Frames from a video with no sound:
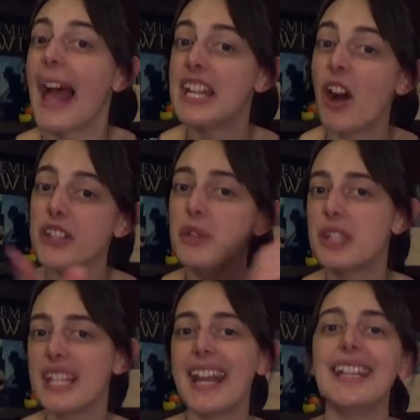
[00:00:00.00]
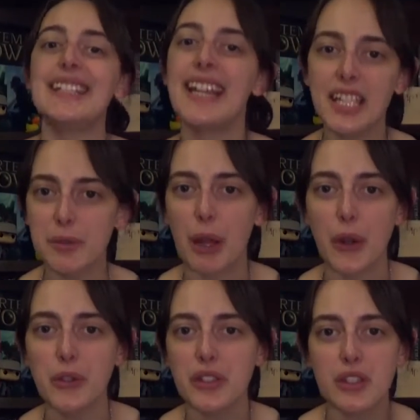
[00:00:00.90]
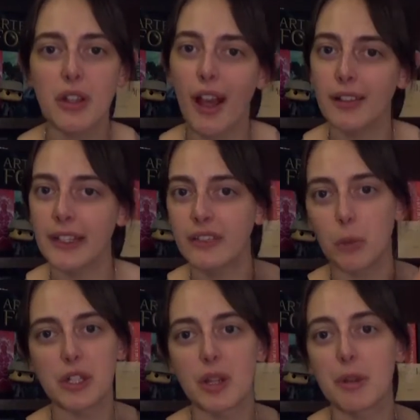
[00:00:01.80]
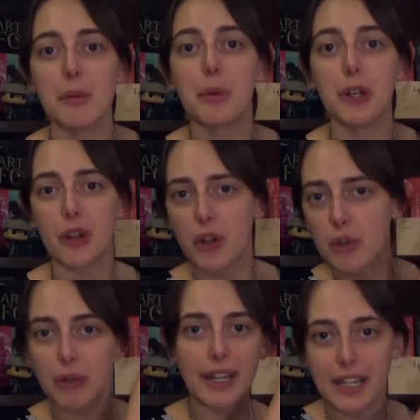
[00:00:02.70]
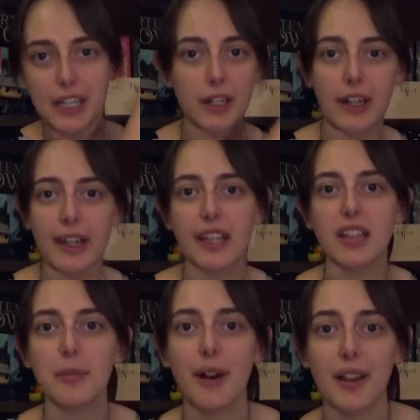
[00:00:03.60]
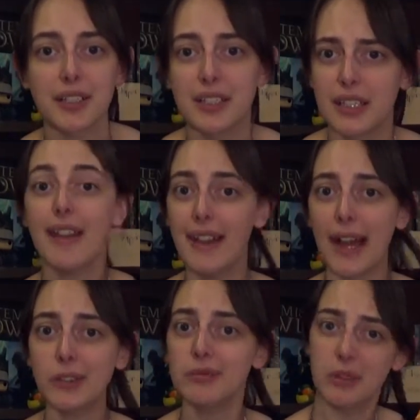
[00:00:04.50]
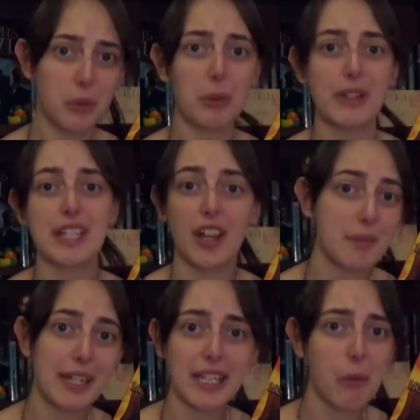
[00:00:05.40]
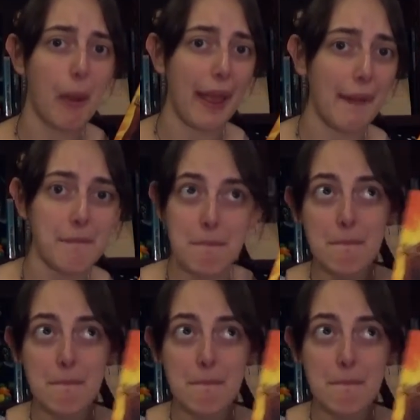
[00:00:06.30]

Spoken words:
and he also did a guest post, a link for which I'm going to put right here in the box. And now, we're going to talk about a giveaway.